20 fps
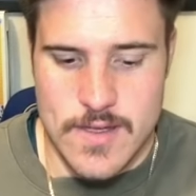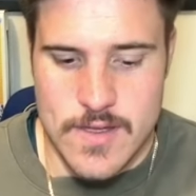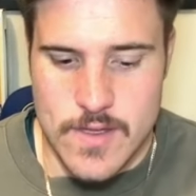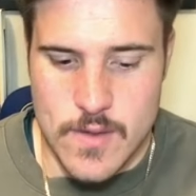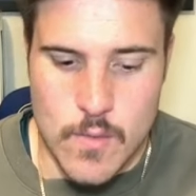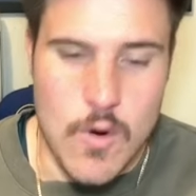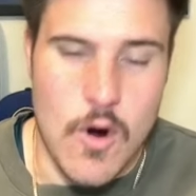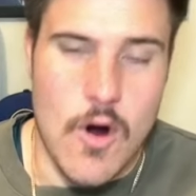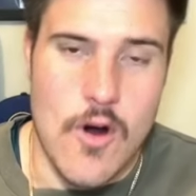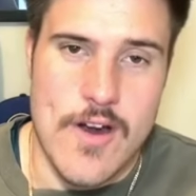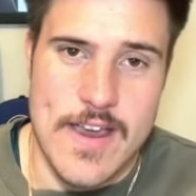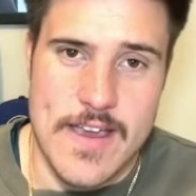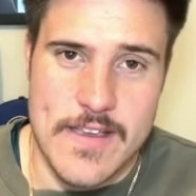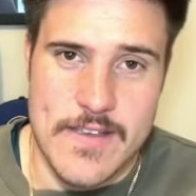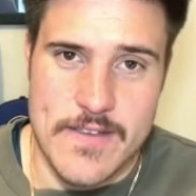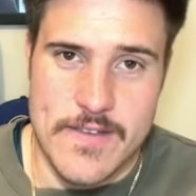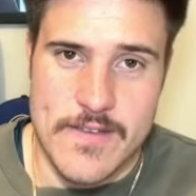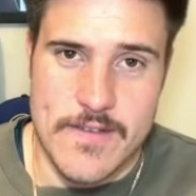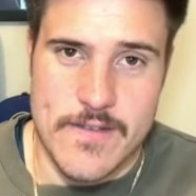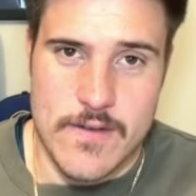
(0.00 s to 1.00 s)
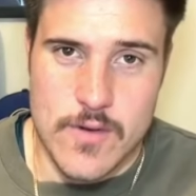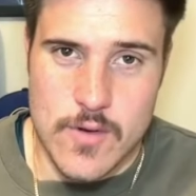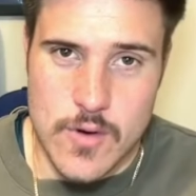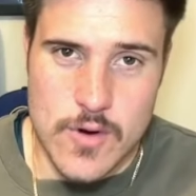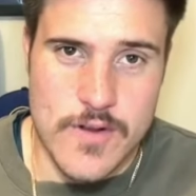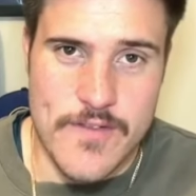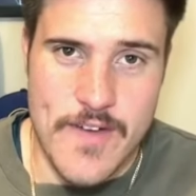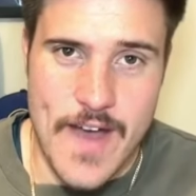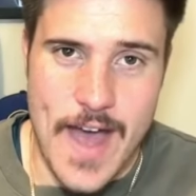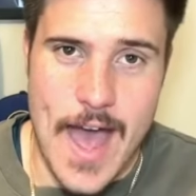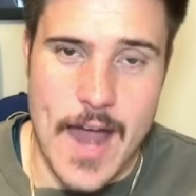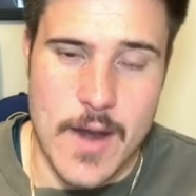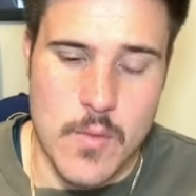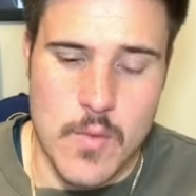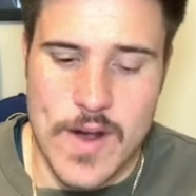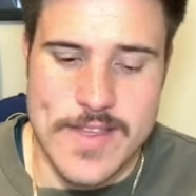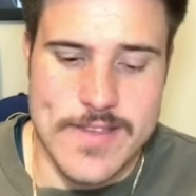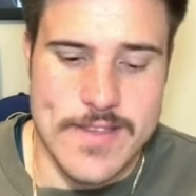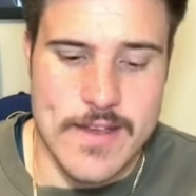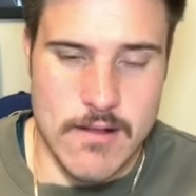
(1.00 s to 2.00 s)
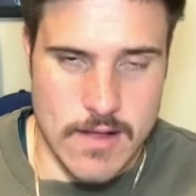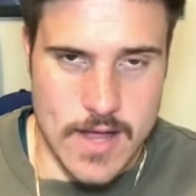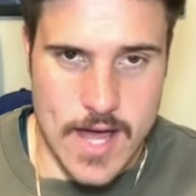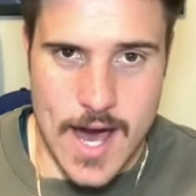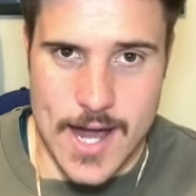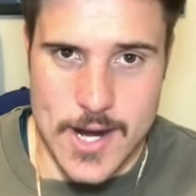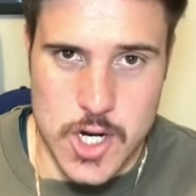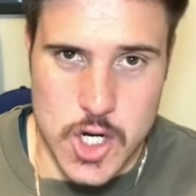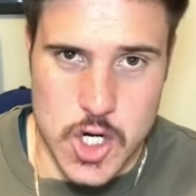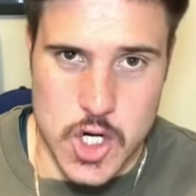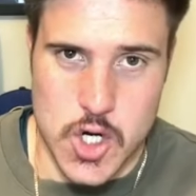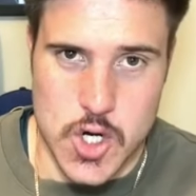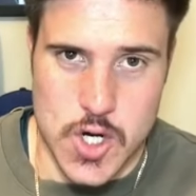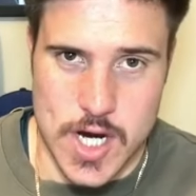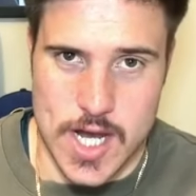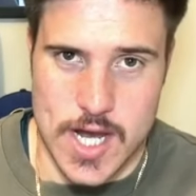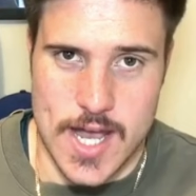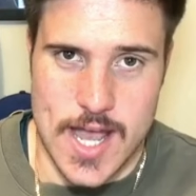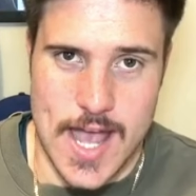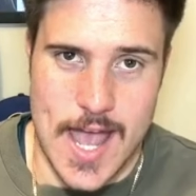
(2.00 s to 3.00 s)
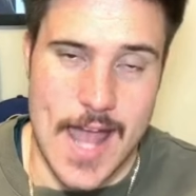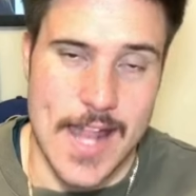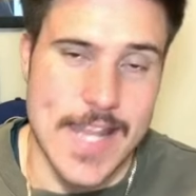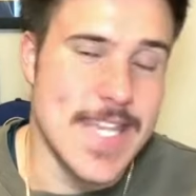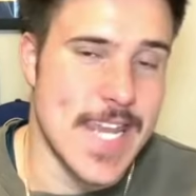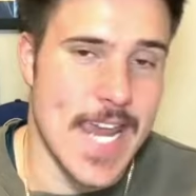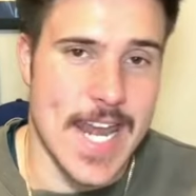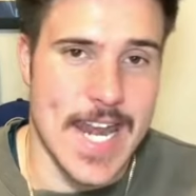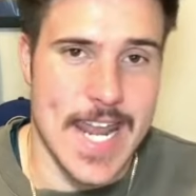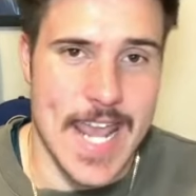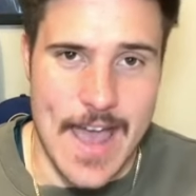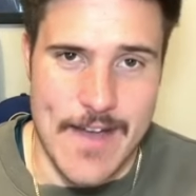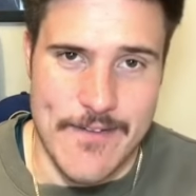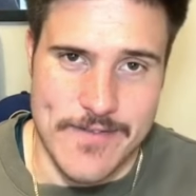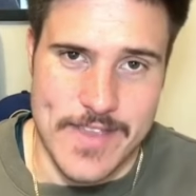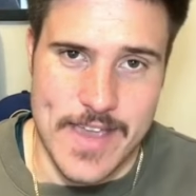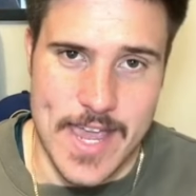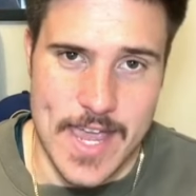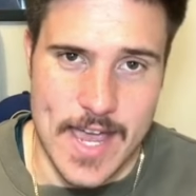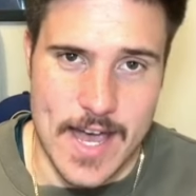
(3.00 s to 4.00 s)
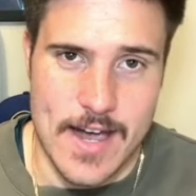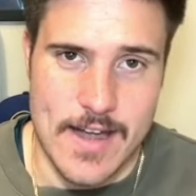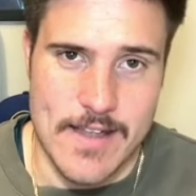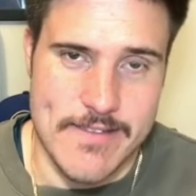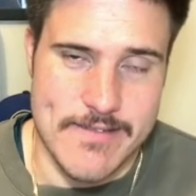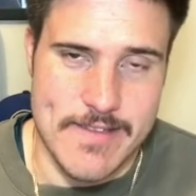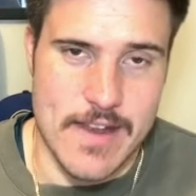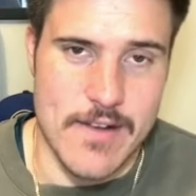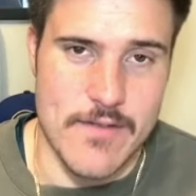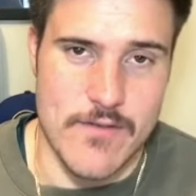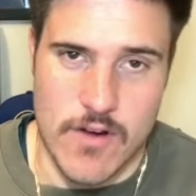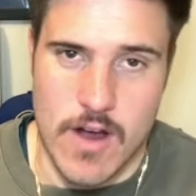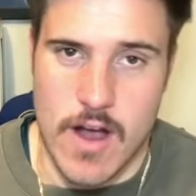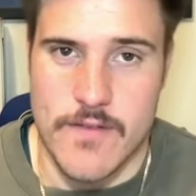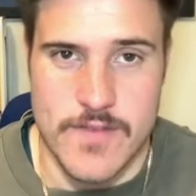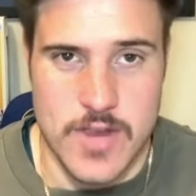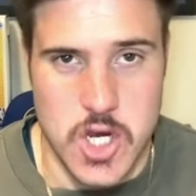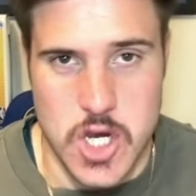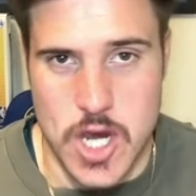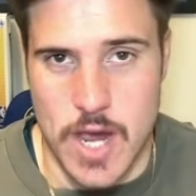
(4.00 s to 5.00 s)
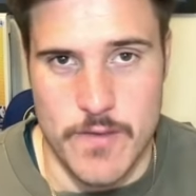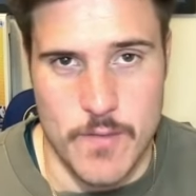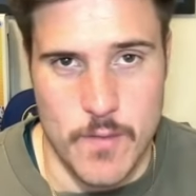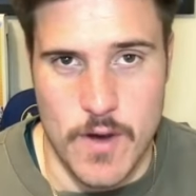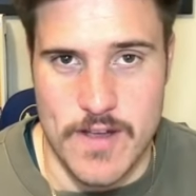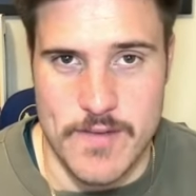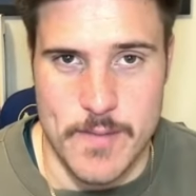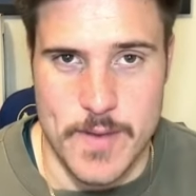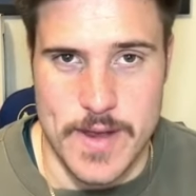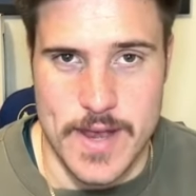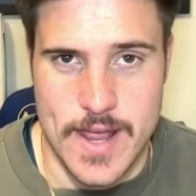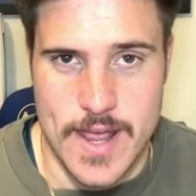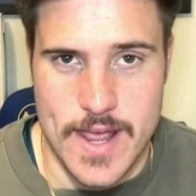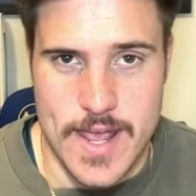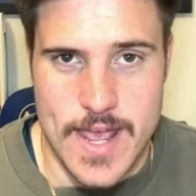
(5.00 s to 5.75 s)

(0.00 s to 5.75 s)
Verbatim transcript: the Warriors could have had Wendell Carter Jr. and Deni Avdija instead of drafting James Wiseman.